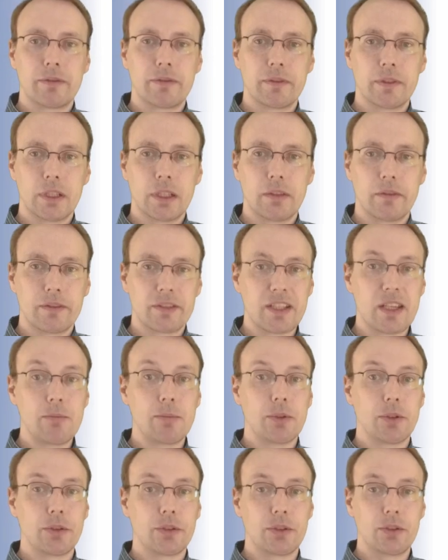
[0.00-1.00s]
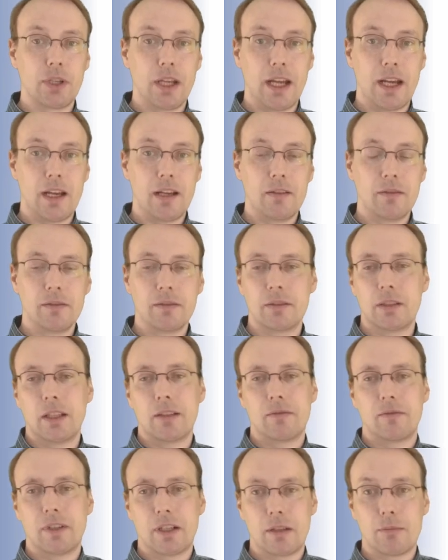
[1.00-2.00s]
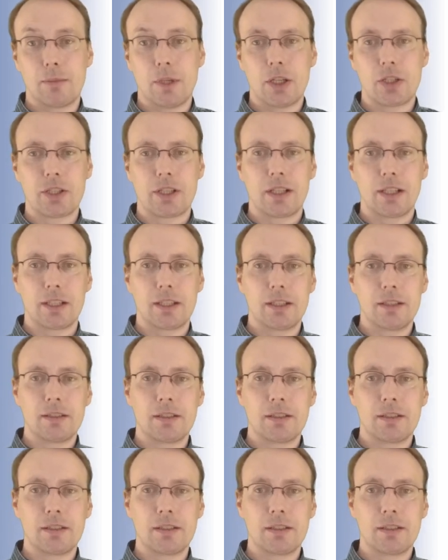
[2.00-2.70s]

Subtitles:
of samples you have, not very much at least.